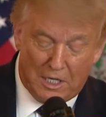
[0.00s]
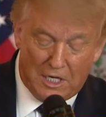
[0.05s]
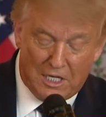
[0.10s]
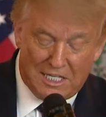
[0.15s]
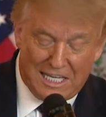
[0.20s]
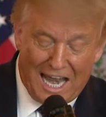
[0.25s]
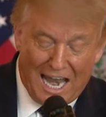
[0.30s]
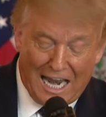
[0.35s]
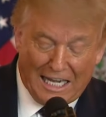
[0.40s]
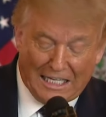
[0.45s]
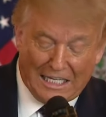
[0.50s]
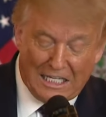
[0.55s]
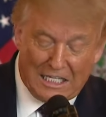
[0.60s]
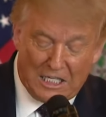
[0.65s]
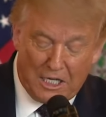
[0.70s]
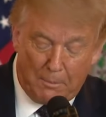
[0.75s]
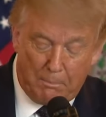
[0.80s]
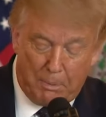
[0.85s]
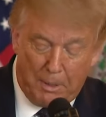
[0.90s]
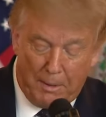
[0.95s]
and
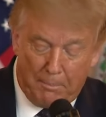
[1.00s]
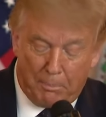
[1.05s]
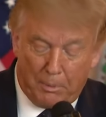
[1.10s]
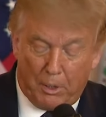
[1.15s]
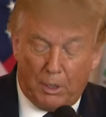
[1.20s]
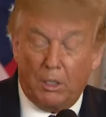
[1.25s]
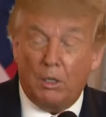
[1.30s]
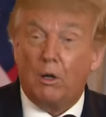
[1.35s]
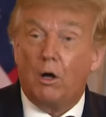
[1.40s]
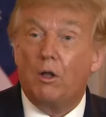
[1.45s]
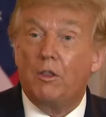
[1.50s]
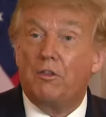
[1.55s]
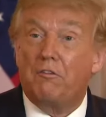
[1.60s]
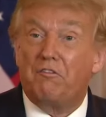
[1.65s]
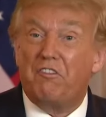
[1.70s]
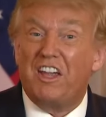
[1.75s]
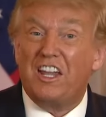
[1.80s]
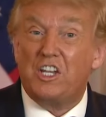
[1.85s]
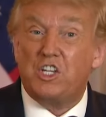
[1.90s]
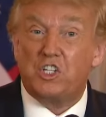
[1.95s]
talented people on the
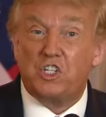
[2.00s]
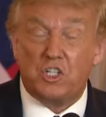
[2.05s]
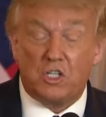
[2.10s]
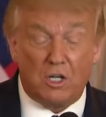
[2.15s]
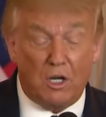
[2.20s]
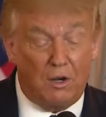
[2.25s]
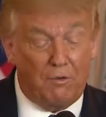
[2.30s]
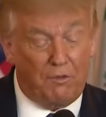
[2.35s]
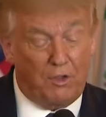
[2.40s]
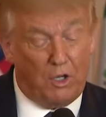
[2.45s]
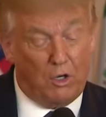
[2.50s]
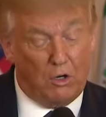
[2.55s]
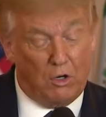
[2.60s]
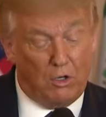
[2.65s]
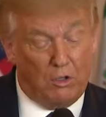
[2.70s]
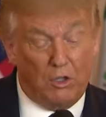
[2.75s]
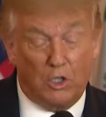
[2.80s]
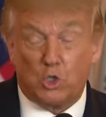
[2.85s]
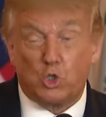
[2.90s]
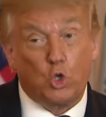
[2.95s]
face of the
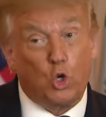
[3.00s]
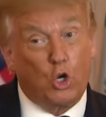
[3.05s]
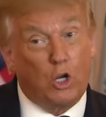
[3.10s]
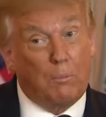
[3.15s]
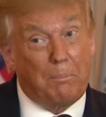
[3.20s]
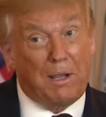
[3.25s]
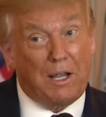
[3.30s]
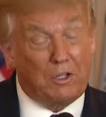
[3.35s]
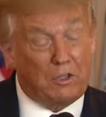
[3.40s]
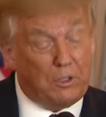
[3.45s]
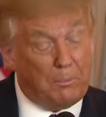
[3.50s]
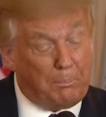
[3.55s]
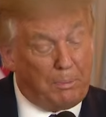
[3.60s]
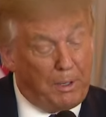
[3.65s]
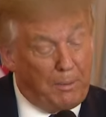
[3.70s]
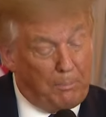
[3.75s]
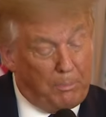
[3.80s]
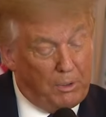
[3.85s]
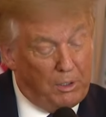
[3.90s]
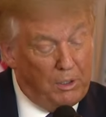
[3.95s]
earth. It's all about the
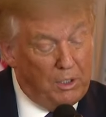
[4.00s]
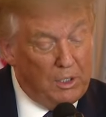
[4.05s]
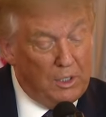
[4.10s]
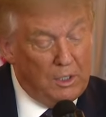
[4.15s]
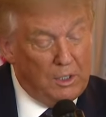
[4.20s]
people.